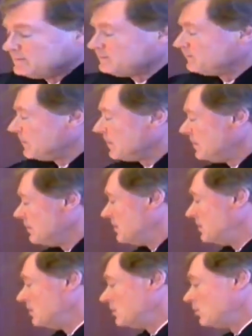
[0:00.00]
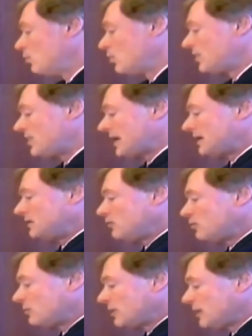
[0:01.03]
There's nothing to
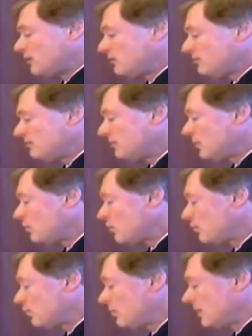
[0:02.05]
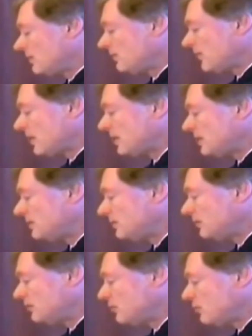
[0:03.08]
do. I may be going
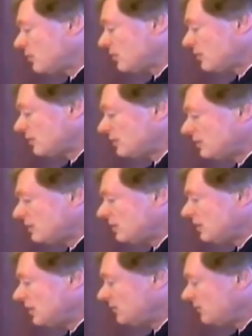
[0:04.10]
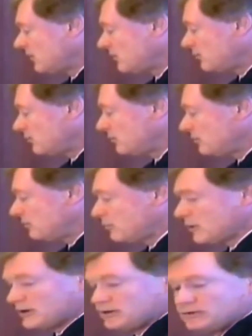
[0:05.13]
back to Dayton, actually, in a
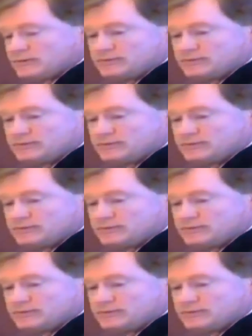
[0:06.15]
couple months.